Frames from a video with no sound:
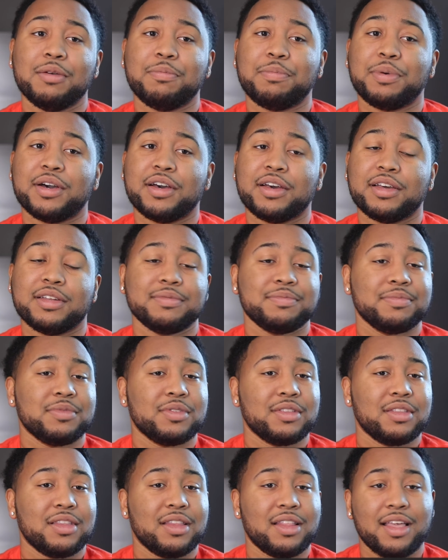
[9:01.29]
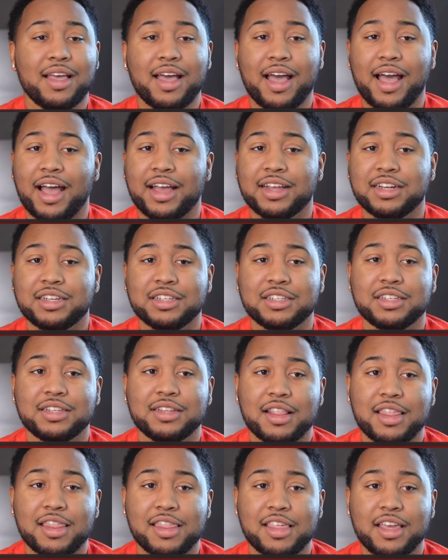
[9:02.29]
But I
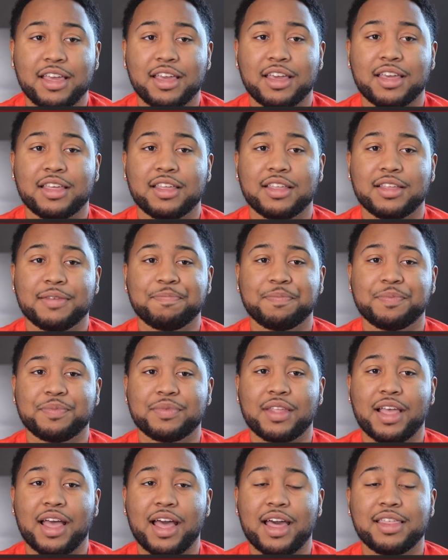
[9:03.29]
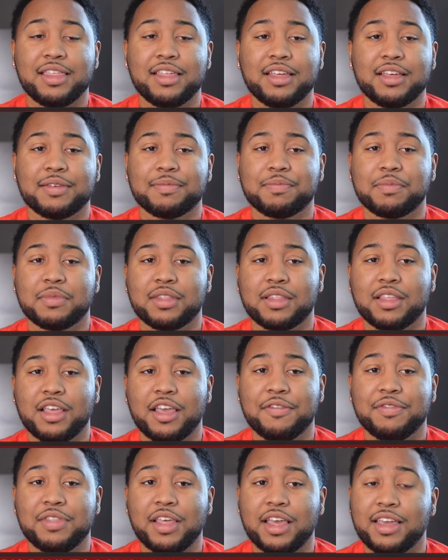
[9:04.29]
think
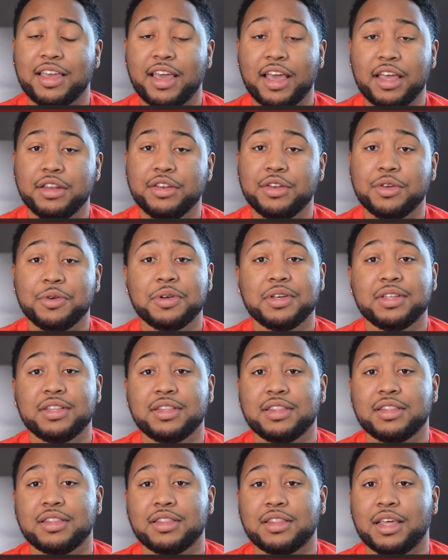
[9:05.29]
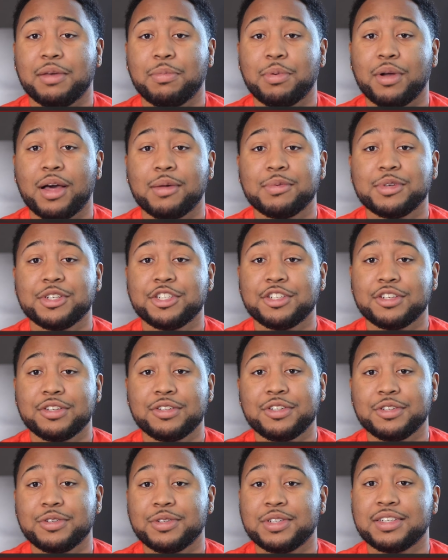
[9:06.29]
if they can do it, they probably
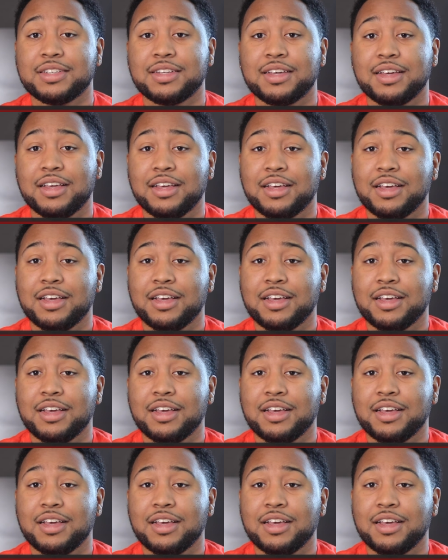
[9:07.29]
should do it.